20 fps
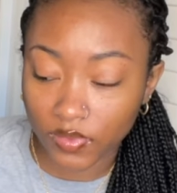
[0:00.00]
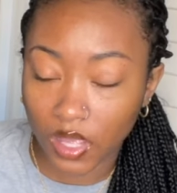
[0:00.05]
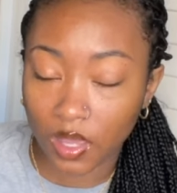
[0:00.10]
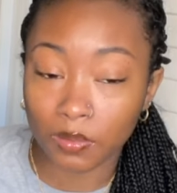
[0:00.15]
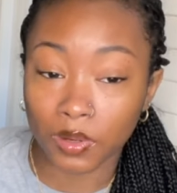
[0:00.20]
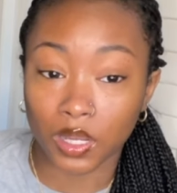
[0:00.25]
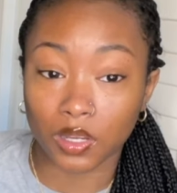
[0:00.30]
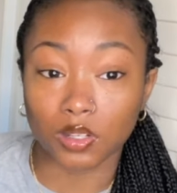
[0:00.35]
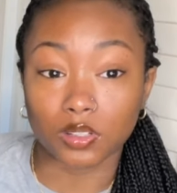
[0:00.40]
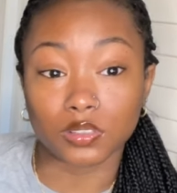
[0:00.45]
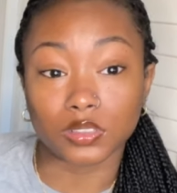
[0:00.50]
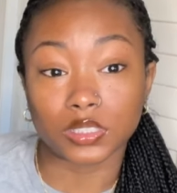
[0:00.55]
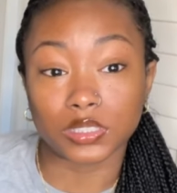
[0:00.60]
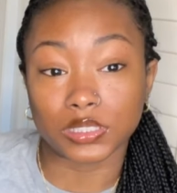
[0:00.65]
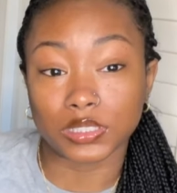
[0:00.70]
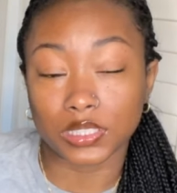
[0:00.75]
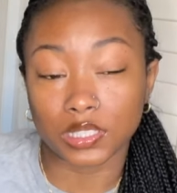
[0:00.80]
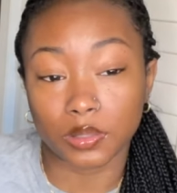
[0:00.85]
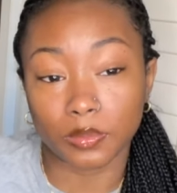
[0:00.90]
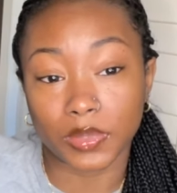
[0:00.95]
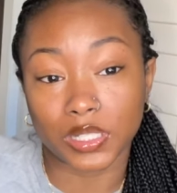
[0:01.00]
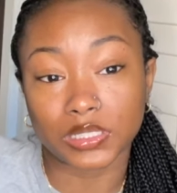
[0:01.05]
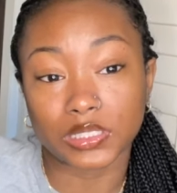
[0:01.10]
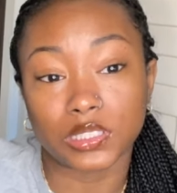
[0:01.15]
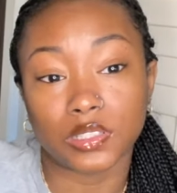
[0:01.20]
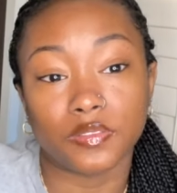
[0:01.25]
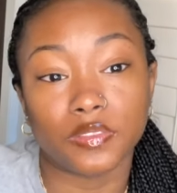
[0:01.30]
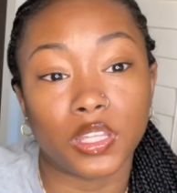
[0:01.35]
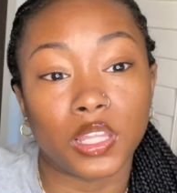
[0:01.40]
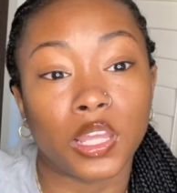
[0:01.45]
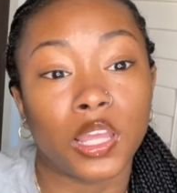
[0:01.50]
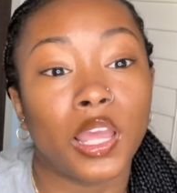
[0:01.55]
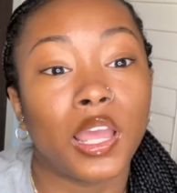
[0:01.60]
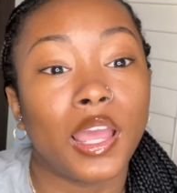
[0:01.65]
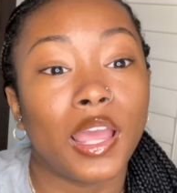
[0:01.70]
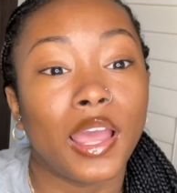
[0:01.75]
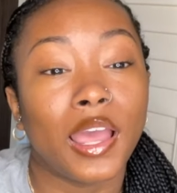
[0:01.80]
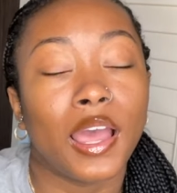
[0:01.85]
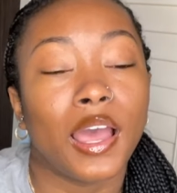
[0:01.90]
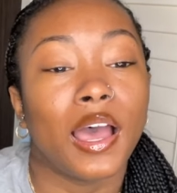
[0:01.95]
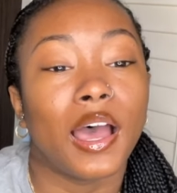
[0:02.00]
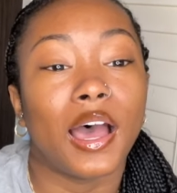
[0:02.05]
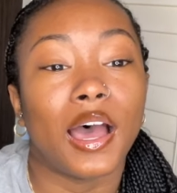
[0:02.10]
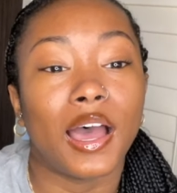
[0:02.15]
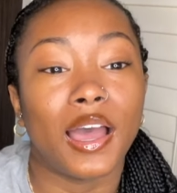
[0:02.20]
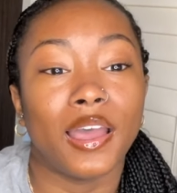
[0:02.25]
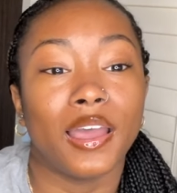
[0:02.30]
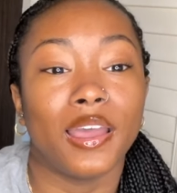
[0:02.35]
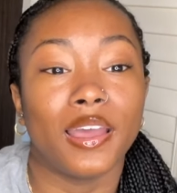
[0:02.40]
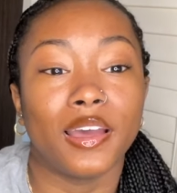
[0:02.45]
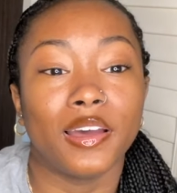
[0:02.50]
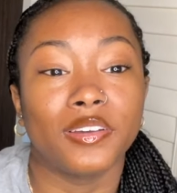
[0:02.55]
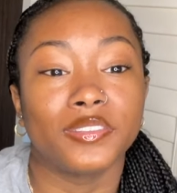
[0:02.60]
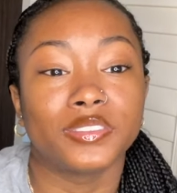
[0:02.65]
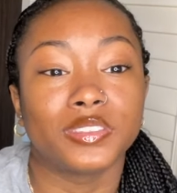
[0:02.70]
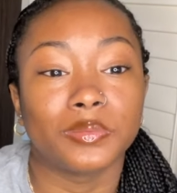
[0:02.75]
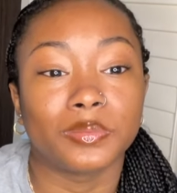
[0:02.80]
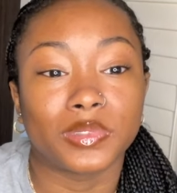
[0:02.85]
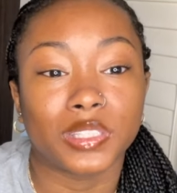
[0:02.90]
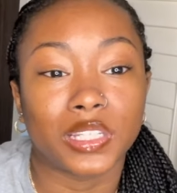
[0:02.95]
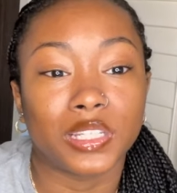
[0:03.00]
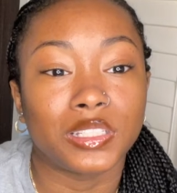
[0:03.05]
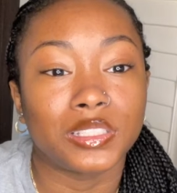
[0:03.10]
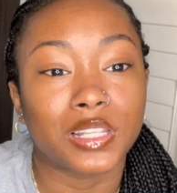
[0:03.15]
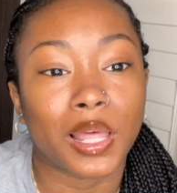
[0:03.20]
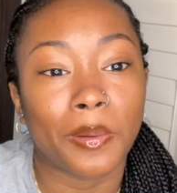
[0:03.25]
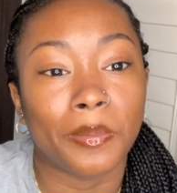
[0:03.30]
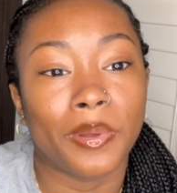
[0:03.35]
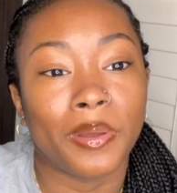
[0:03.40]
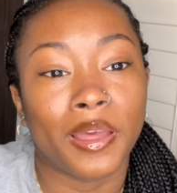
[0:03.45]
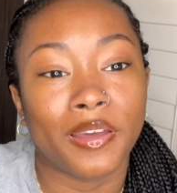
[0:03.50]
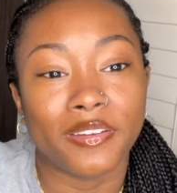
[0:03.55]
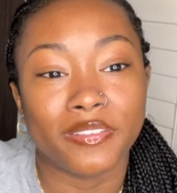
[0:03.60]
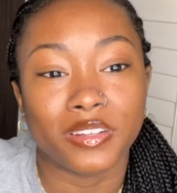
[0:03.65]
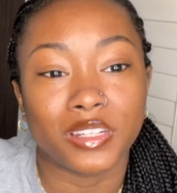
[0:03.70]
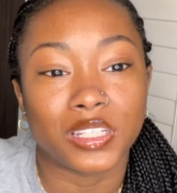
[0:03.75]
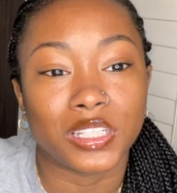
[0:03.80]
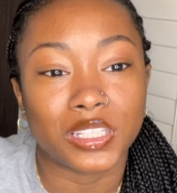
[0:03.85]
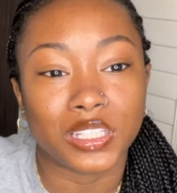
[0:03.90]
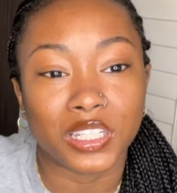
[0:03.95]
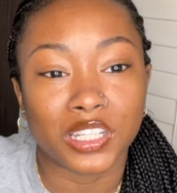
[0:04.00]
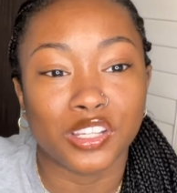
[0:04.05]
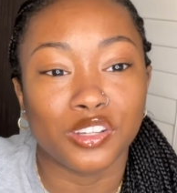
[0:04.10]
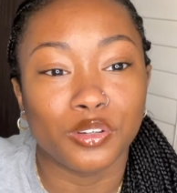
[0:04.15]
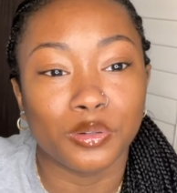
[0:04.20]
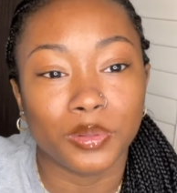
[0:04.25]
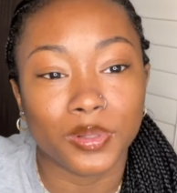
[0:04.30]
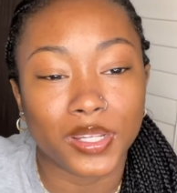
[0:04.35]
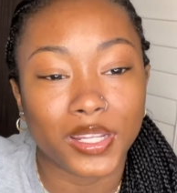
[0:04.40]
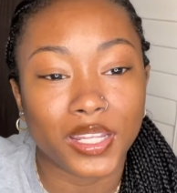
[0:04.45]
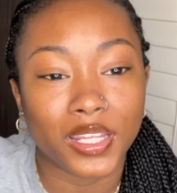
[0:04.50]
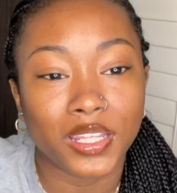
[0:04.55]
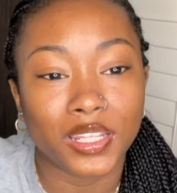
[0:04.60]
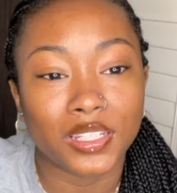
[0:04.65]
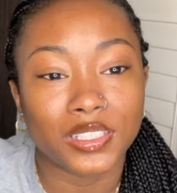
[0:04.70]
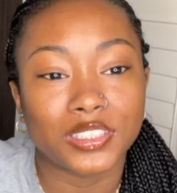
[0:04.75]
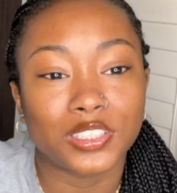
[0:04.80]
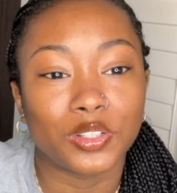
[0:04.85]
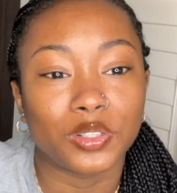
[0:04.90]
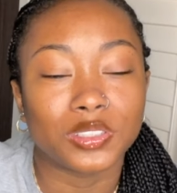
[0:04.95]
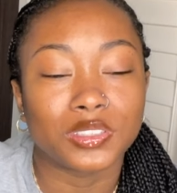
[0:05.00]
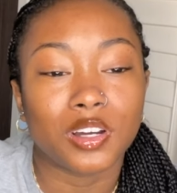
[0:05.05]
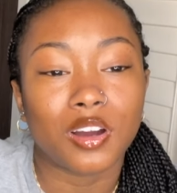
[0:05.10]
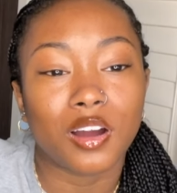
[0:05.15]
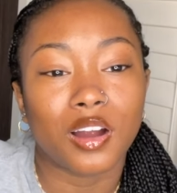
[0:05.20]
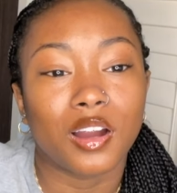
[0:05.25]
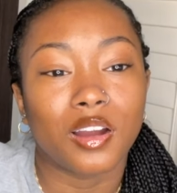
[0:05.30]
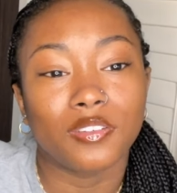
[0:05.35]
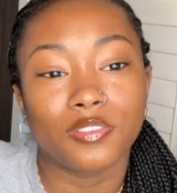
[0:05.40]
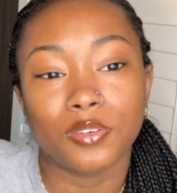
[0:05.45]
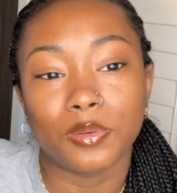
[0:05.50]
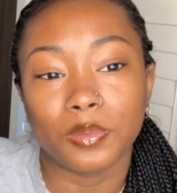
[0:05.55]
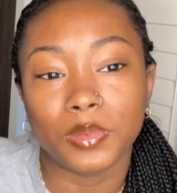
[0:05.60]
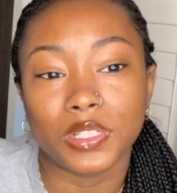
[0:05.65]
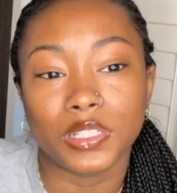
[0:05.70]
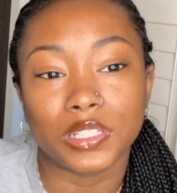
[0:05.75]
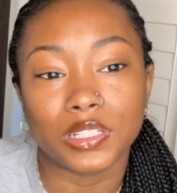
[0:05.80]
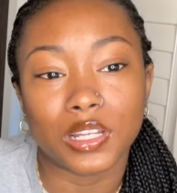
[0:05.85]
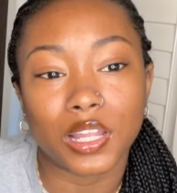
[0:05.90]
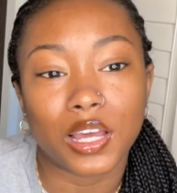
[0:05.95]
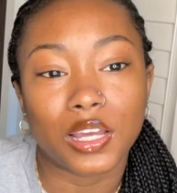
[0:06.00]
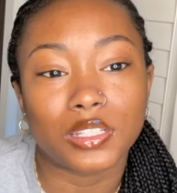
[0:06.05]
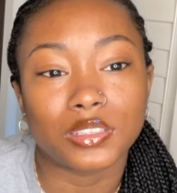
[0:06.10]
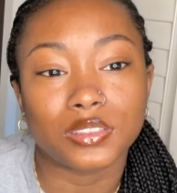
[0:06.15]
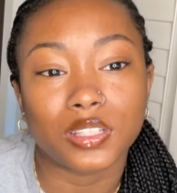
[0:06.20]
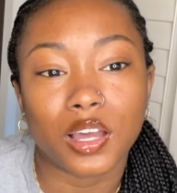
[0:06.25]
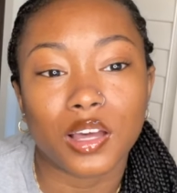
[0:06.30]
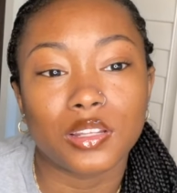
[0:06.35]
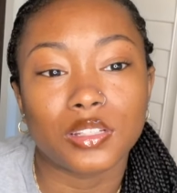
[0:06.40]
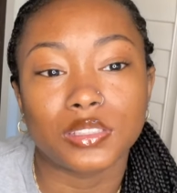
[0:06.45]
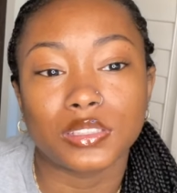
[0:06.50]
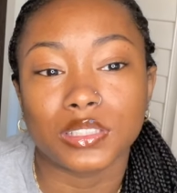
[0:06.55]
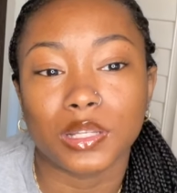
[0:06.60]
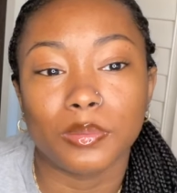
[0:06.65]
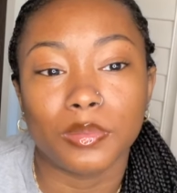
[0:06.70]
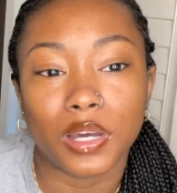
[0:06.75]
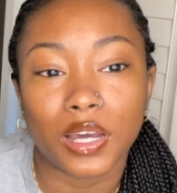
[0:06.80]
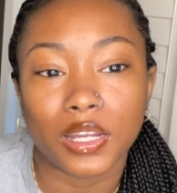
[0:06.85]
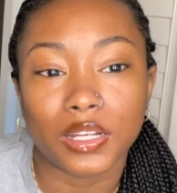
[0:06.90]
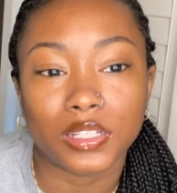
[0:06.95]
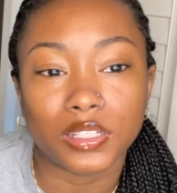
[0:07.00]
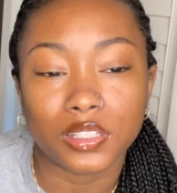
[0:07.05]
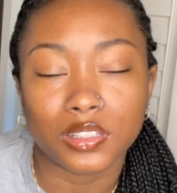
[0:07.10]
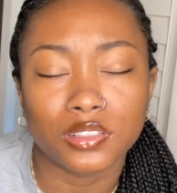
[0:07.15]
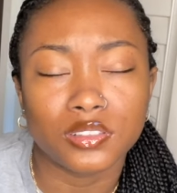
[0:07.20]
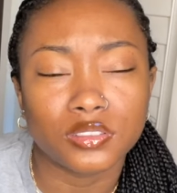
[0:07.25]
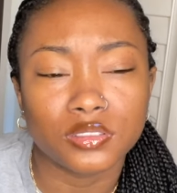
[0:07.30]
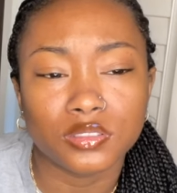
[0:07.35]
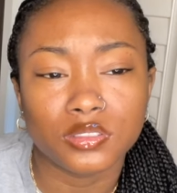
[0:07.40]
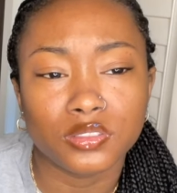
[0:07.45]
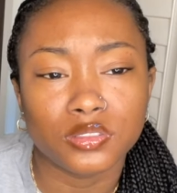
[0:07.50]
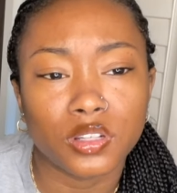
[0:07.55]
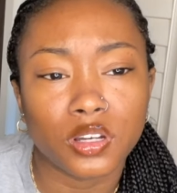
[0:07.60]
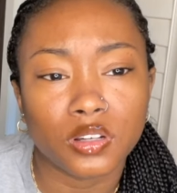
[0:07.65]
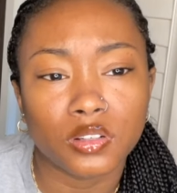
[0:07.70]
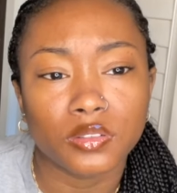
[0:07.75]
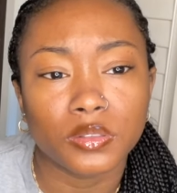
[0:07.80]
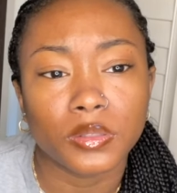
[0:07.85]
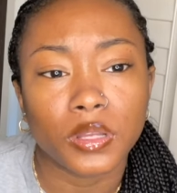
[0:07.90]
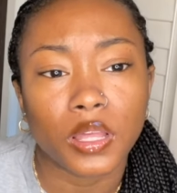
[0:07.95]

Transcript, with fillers: not gonna consider myself that. I have some things I'm having to deal with, so it's hard for me to like talk to somebody else, you know,